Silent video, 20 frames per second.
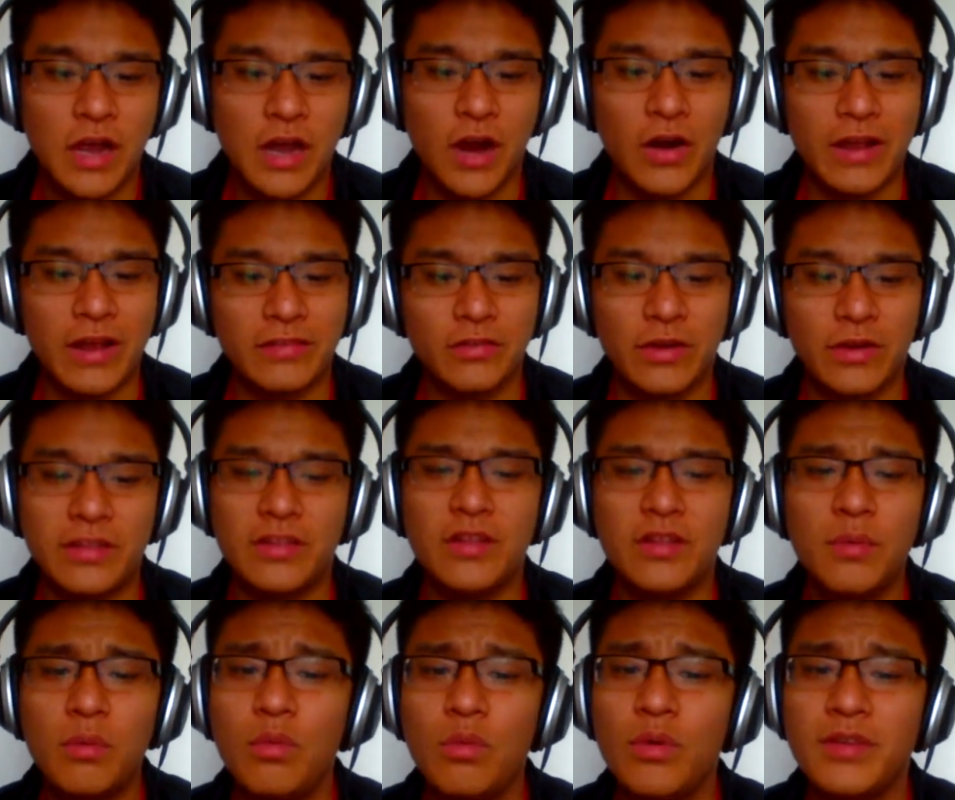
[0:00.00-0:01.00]
Alright, so at the
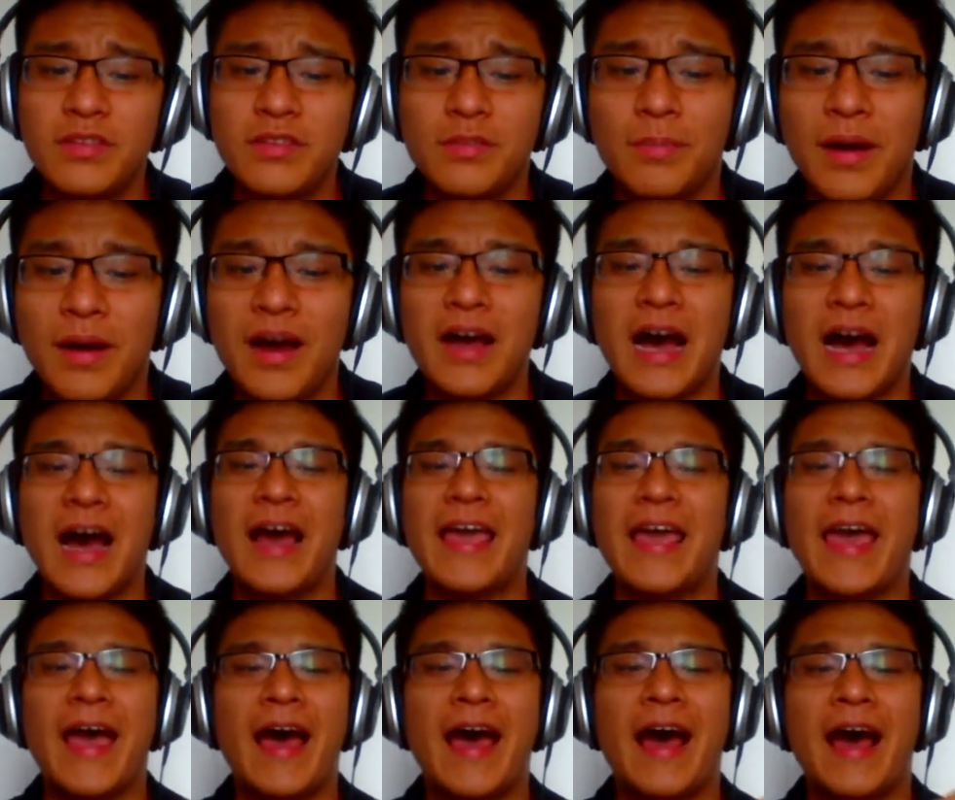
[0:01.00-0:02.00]
number 1 spot, I
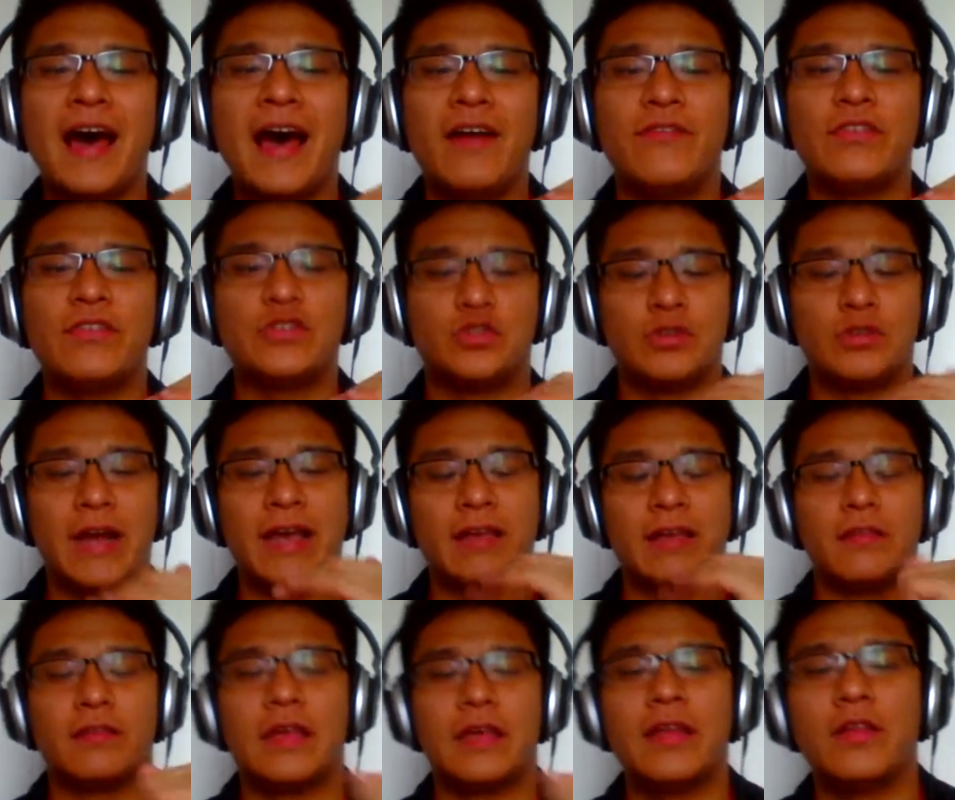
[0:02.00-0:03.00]
have
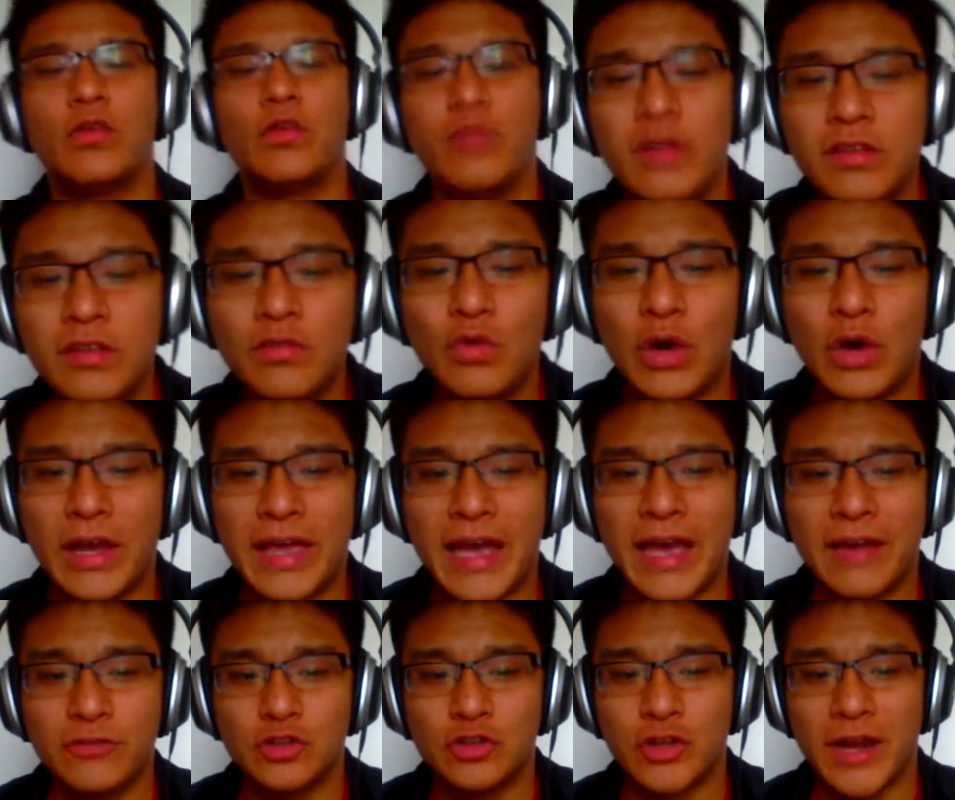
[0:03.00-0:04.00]
Dragons. And the reason why I
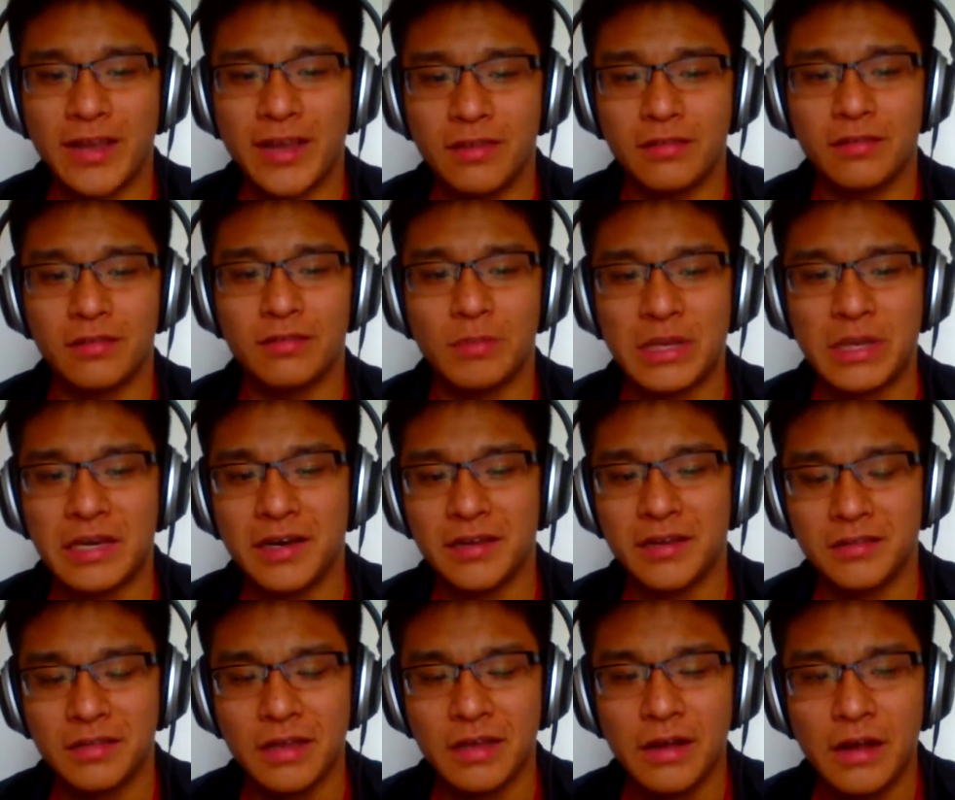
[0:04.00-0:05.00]
have Dragons is
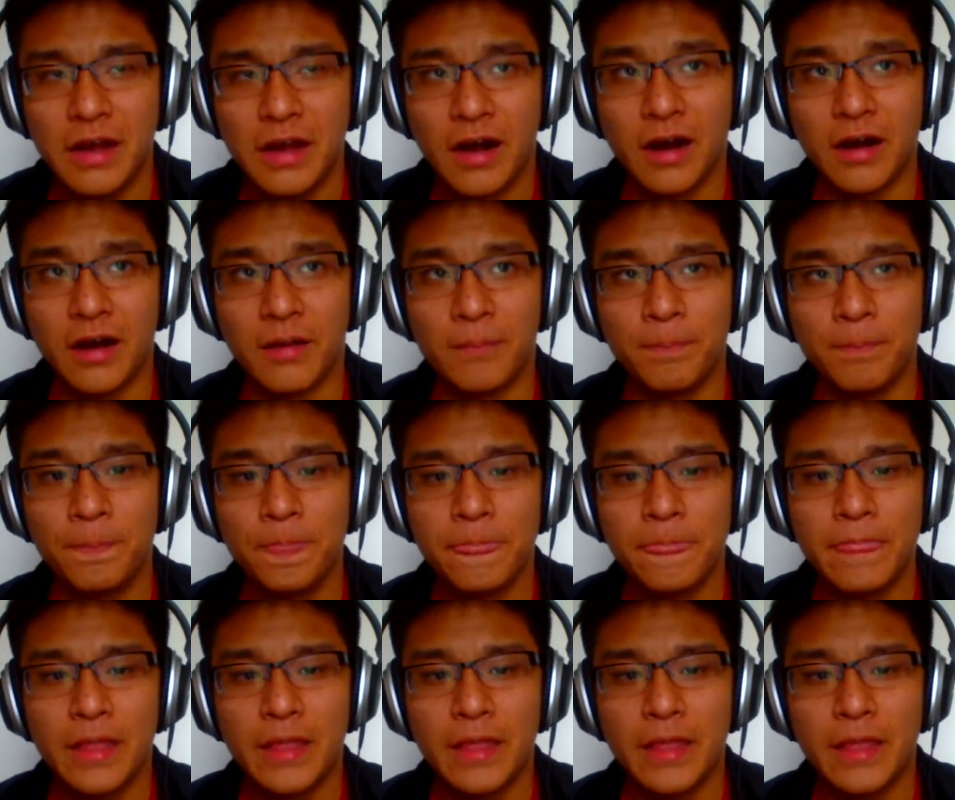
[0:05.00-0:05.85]
because um,